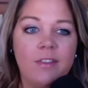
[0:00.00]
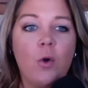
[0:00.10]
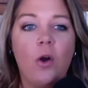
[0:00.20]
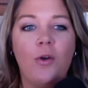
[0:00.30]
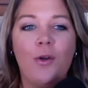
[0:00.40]

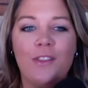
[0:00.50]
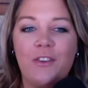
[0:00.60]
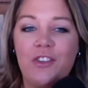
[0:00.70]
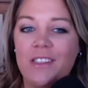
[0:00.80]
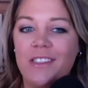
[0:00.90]
Skor
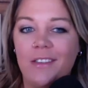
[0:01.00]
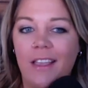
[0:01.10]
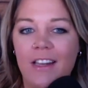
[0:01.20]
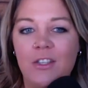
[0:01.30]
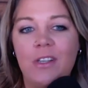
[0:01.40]
North's Judd
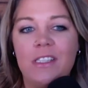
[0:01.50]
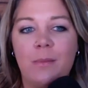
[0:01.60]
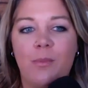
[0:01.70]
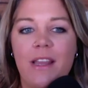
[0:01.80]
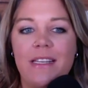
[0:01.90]
Zulgad
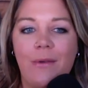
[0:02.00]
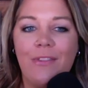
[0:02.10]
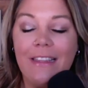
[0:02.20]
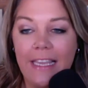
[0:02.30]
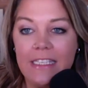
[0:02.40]
joins to break
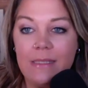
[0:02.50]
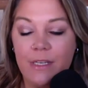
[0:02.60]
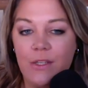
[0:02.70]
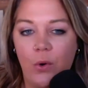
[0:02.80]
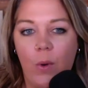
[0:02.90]
down the latest
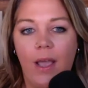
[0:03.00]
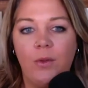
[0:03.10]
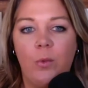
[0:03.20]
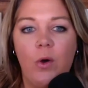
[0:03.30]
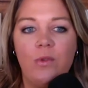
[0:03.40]
Minnesota
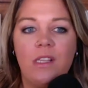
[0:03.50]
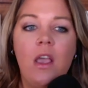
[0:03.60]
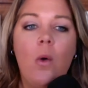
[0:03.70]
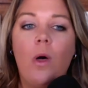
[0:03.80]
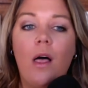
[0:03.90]
Wild woes
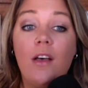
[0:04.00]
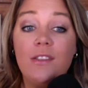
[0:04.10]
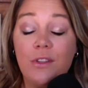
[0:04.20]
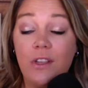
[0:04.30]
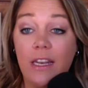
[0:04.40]
while
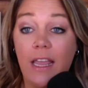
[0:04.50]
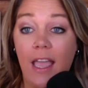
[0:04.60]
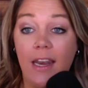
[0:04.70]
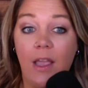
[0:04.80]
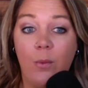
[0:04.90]
also looking
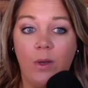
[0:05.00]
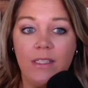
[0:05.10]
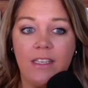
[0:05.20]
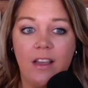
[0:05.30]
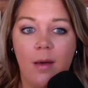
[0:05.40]
ahead at
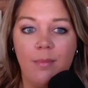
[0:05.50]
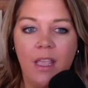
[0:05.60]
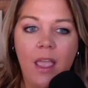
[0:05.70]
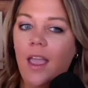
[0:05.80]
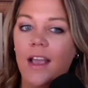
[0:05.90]
what's to come.
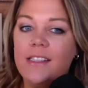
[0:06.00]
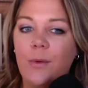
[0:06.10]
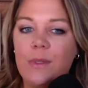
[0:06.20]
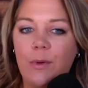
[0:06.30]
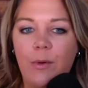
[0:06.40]
As
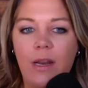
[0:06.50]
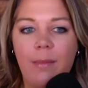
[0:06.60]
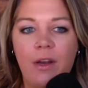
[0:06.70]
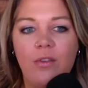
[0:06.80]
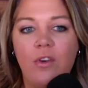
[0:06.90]
always, we're
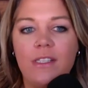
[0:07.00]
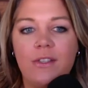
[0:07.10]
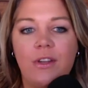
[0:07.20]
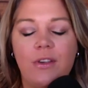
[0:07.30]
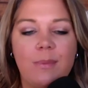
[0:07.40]
created by New Voice
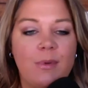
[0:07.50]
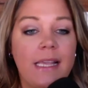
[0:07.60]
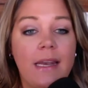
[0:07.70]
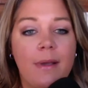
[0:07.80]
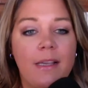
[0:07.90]
Studios,
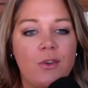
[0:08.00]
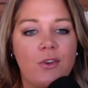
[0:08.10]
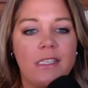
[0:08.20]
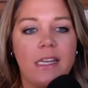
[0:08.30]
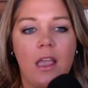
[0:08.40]
presented by
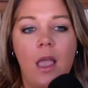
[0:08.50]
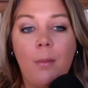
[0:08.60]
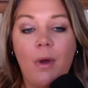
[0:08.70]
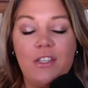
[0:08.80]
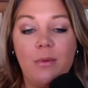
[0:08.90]
SotaStick,
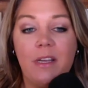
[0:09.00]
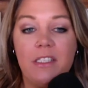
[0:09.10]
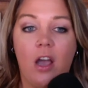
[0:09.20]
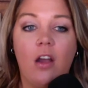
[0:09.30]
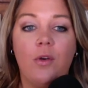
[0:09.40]
brought to you by
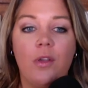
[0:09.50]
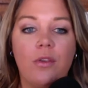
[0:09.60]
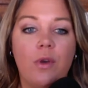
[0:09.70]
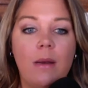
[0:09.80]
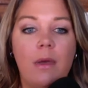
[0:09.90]
Talk
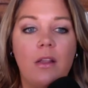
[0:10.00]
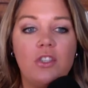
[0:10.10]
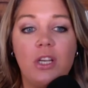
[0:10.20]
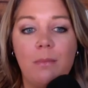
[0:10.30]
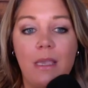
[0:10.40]
North, Grain
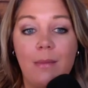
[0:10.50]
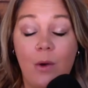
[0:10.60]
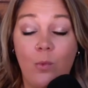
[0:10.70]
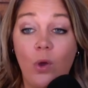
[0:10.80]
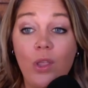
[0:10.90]
Belt, Jim Beam,
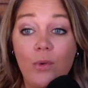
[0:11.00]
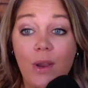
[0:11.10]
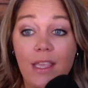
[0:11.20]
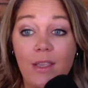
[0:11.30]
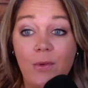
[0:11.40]
and Royal
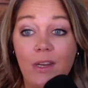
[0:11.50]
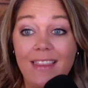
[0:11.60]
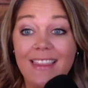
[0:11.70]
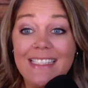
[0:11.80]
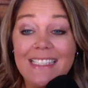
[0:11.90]
Credit
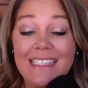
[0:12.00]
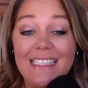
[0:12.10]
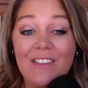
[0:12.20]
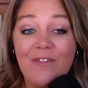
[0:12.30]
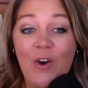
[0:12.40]
Union. This is
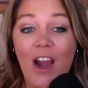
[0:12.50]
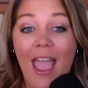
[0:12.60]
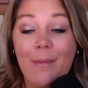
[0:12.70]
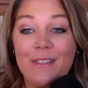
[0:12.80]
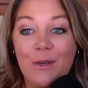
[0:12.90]
season
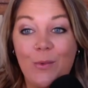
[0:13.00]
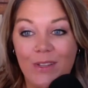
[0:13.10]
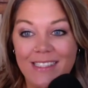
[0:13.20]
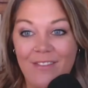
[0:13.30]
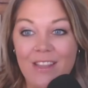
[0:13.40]
four, episode
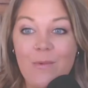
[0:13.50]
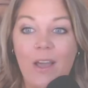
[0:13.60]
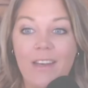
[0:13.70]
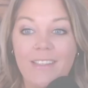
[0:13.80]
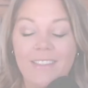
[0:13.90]

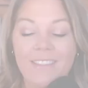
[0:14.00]
171.